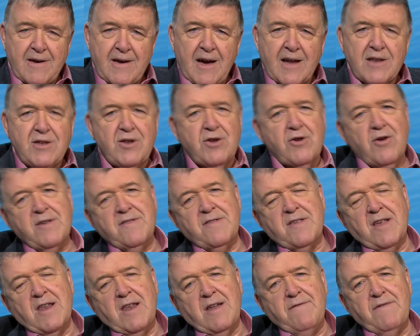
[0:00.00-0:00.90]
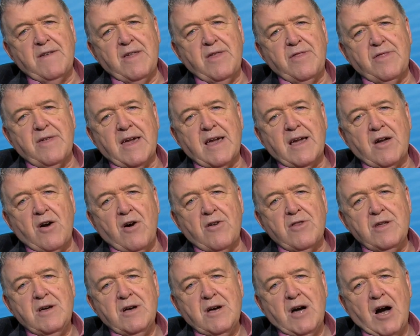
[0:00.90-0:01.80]
And you know, it's a lovely thing
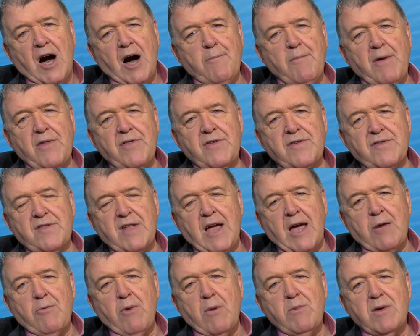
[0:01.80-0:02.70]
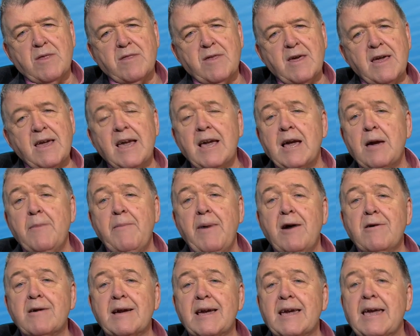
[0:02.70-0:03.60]
on, on Mother's Day when we're thinking
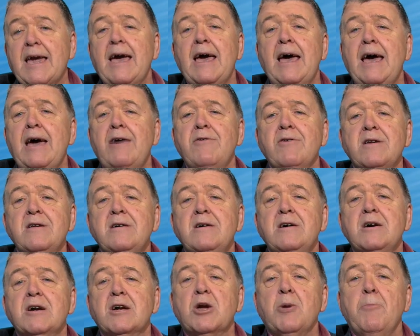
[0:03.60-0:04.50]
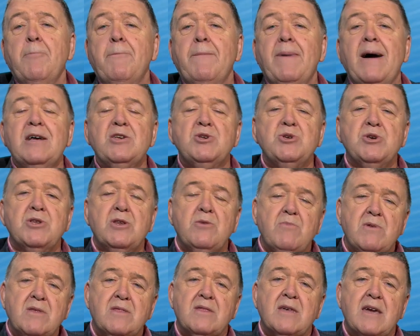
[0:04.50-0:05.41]
about care and compassion
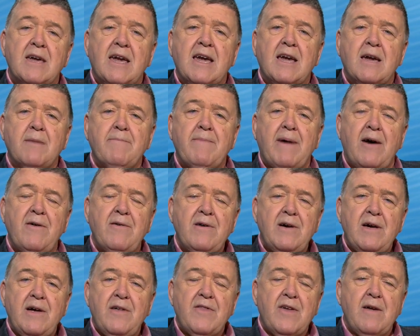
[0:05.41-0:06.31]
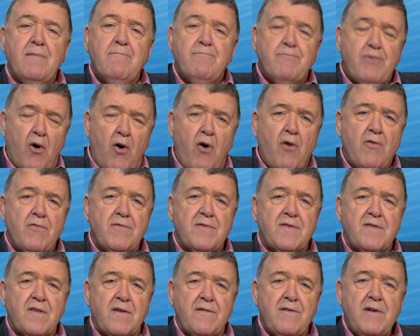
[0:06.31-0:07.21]
and we're thinking about the
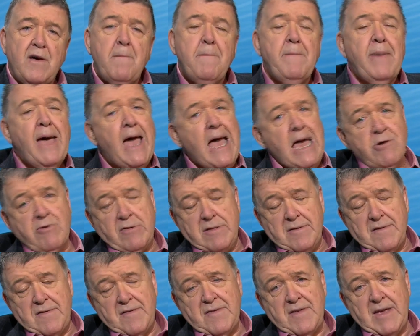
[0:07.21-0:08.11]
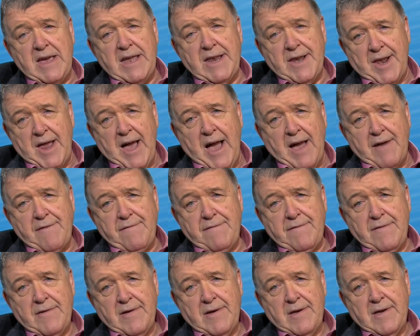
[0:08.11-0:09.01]
importance of parents in
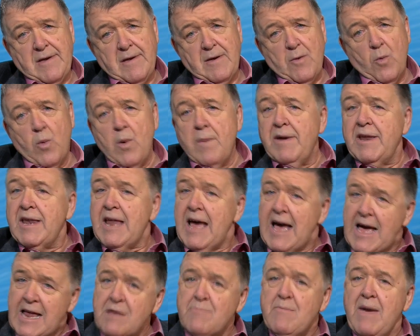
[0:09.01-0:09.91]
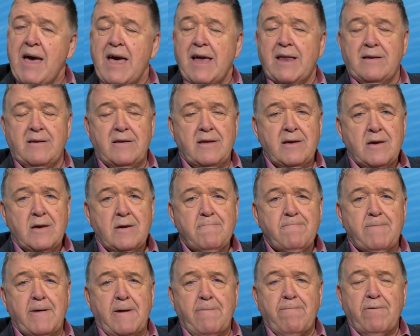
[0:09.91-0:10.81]
life, women and men,
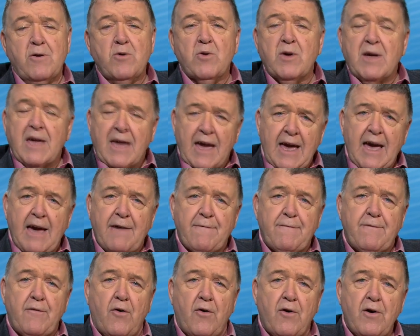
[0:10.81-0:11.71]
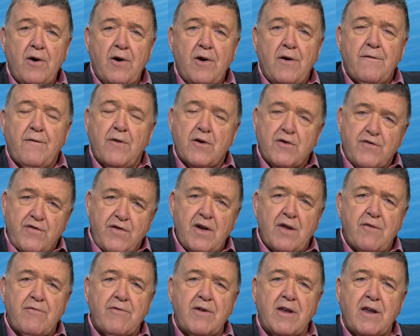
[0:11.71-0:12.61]
people who care for, for
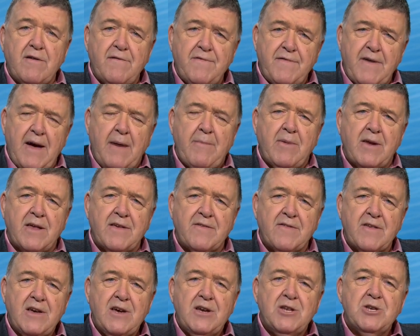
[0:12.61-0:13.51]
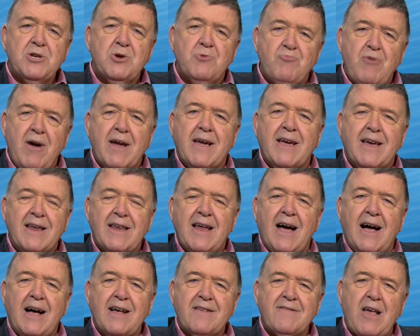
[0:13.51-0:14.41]
children and families, to
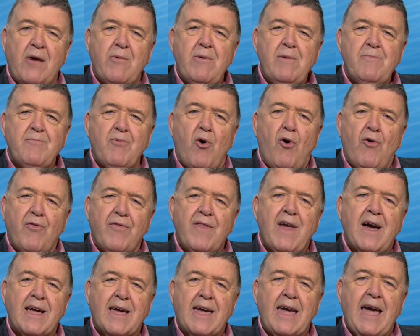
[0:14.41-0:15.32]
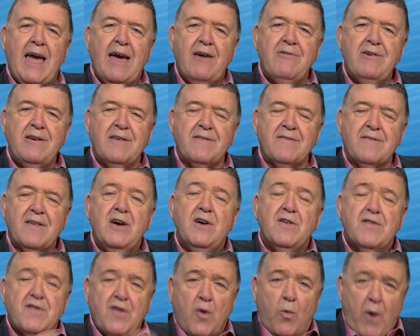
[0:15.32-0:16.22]
recognize how important that care is.
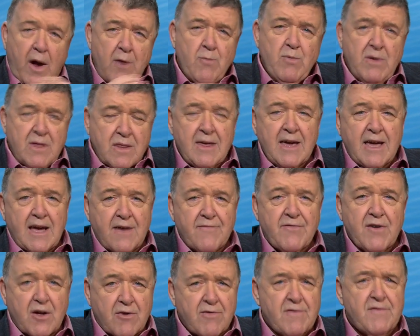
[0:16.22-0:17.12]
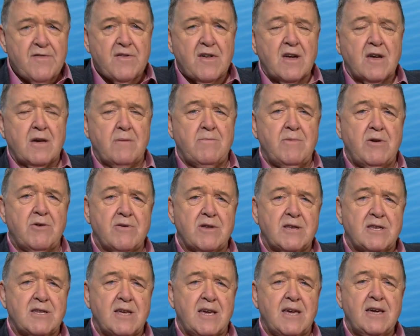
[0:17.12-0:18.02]
So when we think of the Christian
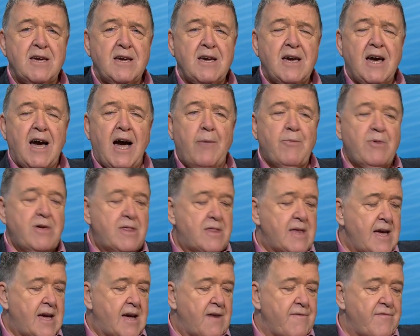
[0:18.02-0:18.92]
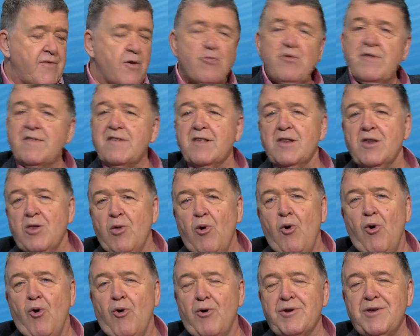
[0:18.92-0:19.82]
community and we think of the risen
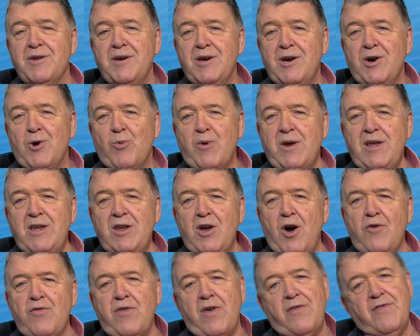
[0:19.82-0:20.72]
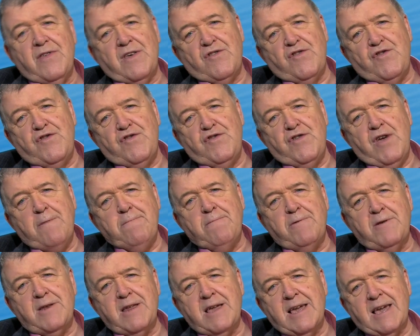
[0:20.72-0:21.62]
Lord, we know that this
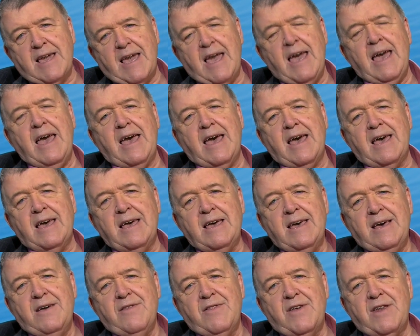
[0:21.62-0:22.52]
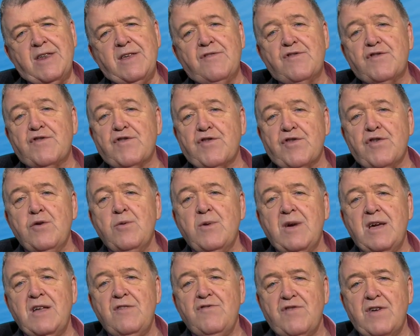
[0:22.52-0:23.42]
shepherding care that is true
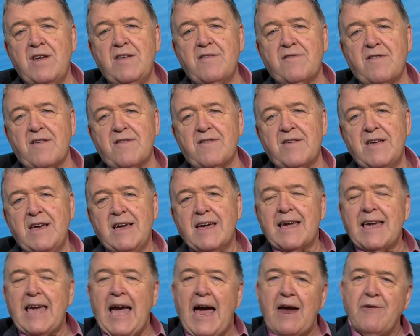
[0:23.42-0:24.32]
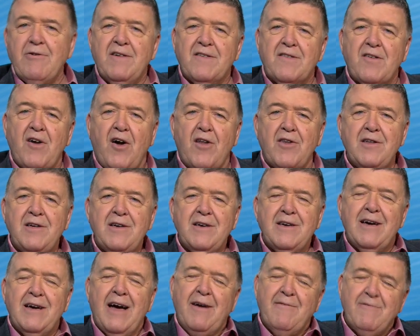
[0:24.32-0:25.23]
in Jesus carries on
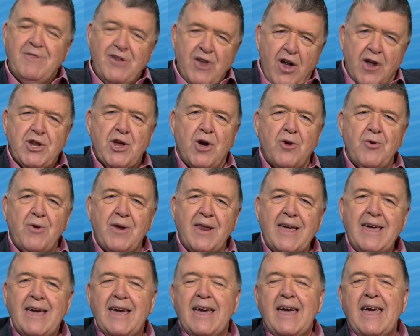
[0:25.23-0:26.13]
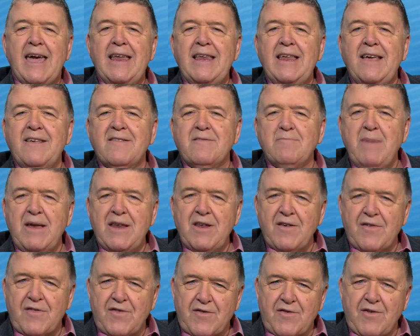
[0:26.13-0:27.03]
not only in his
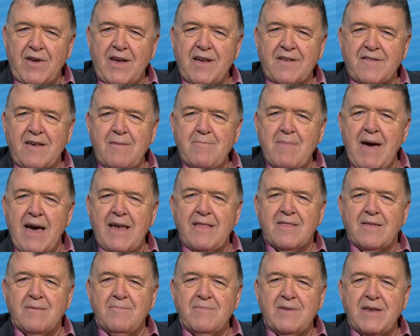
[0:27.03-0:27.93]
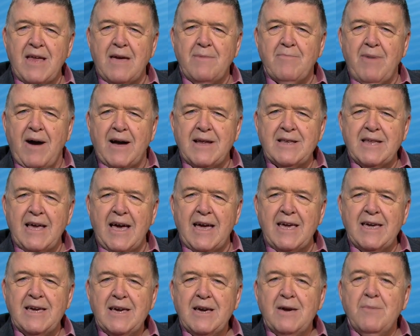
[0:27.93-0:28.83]
ministry as he met them day by
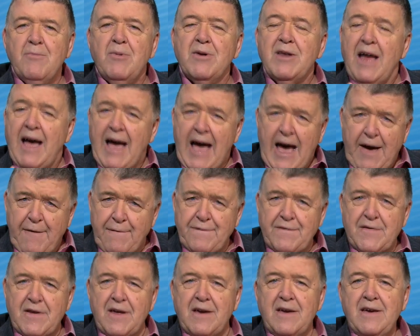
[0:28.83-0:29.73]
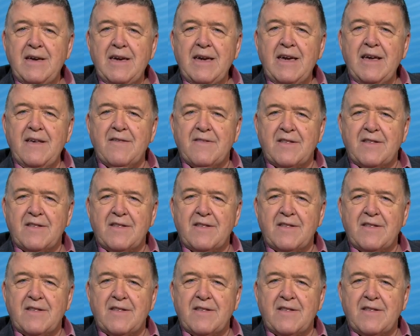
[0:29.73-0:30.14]
day, but after his